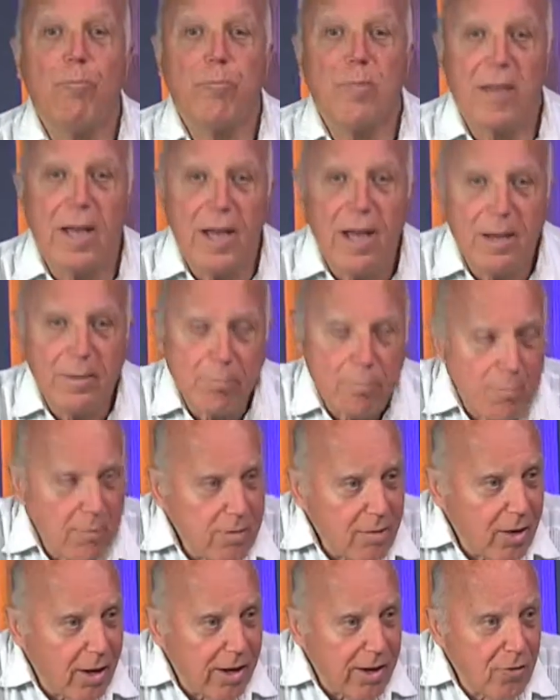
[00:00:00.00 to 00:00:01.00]
that
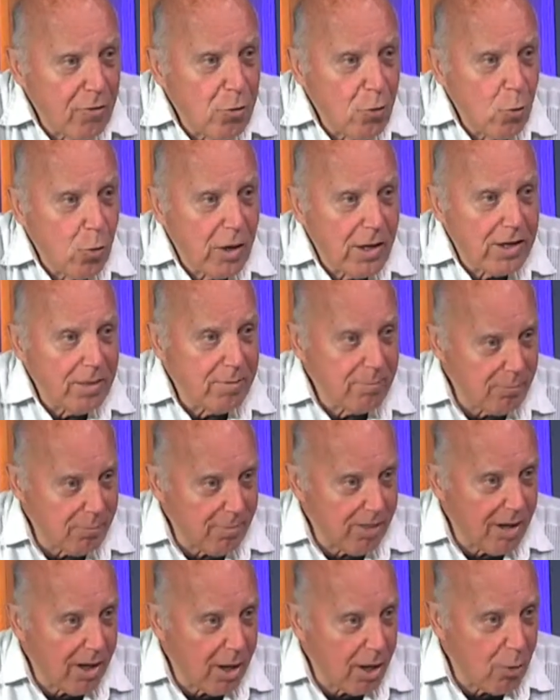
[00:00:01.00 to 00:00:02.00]
everyone
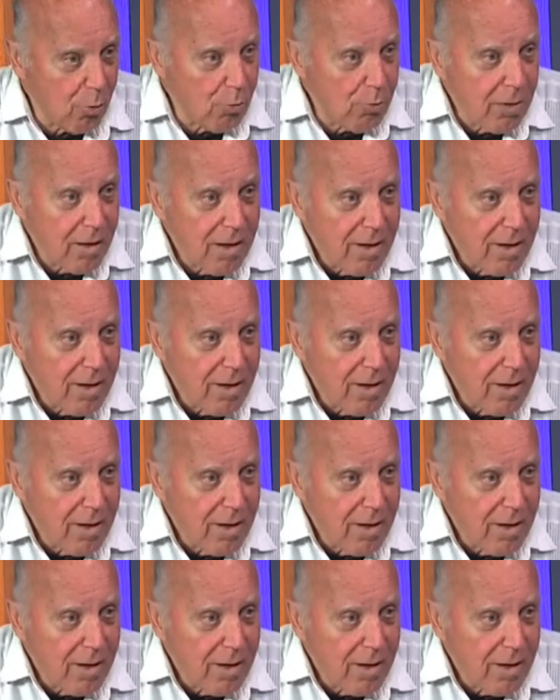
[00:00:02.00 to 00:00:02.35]
now